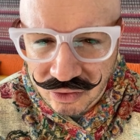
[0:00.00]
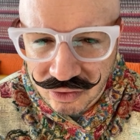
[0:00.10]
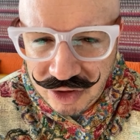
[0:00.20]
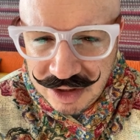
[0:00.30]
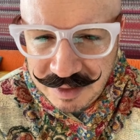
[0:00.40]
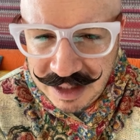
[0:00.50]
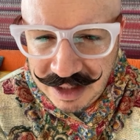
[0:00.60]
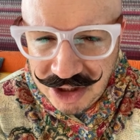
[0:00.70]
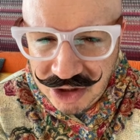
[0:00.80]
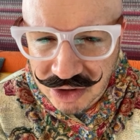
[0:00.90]
Just making
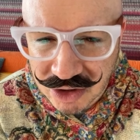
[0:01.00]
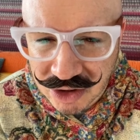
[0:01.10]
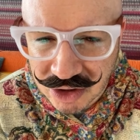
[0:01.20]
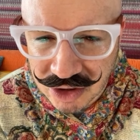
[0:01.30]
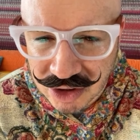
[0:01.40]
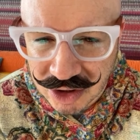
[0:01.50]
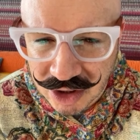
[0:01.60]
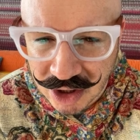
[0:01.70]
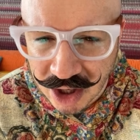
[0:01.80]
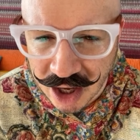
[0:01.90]
sure.
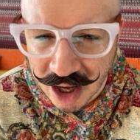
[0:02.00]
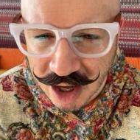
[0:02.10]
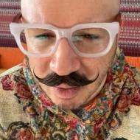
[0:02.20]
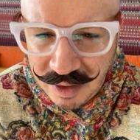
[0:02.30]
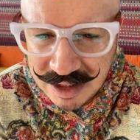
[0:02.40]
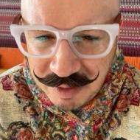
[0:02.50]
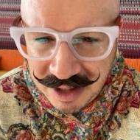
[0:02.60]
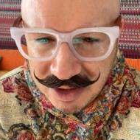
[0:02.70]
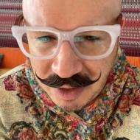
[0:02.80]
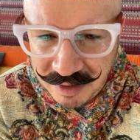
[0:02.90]
Which brand
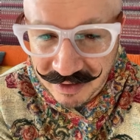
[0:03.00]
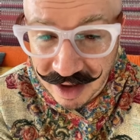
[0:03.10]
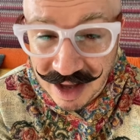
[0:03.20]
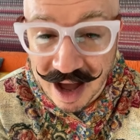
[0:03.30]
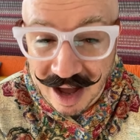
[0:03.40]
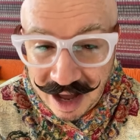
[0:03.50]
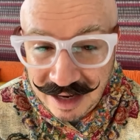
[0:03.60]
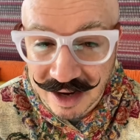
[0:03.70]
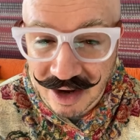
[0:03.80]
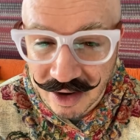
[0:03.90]
do I prefer? And I
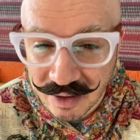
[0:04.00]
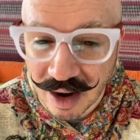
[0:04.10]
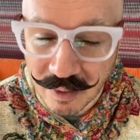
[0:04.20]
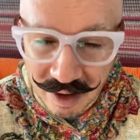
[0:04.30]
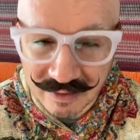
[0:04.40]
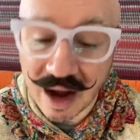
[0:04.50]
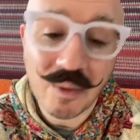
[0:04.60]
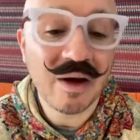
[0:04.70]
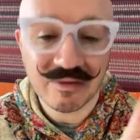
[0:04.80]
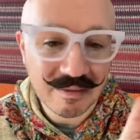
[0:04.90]
know I
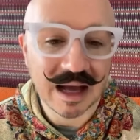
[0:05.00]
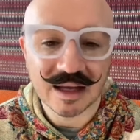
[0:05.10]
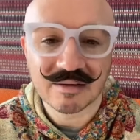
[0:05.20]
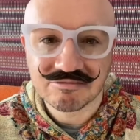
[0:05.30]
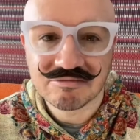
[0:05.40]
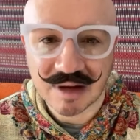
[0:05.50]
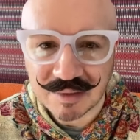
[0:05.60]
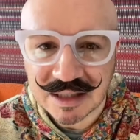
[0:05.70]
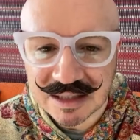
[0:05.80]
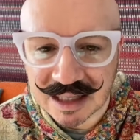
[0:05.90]
work for MAC. I'm going
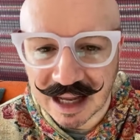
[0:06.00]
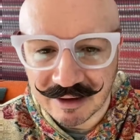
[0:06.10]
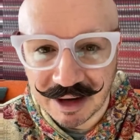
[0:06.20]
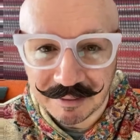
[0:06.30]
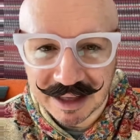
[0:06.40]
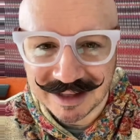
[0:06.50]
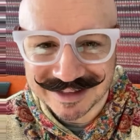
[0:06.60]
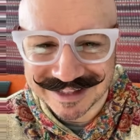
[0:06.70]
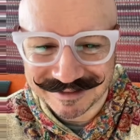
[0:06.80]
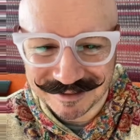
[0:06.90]
to declare it.
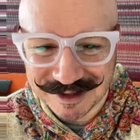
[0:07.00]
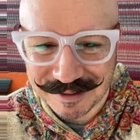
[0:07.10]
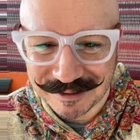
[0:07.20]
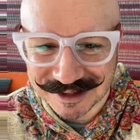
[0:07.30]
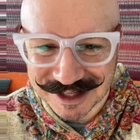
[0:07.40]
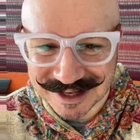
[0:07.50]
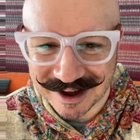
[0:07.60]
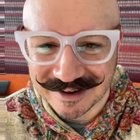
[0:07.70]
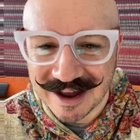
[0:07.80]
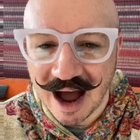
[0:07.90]
Most people should know.
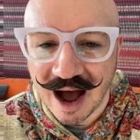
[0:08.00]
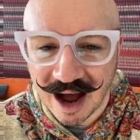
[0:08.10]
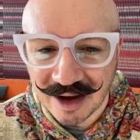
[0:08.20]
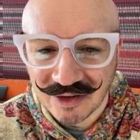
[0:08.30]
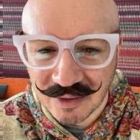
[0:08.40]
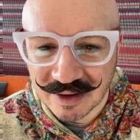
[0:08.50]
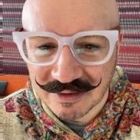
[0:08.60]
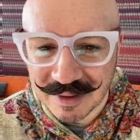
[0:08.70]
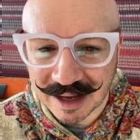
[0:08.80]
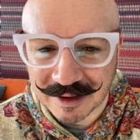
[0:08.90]
I do work for
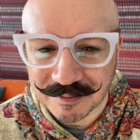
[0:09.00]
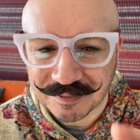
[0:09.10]
MAC.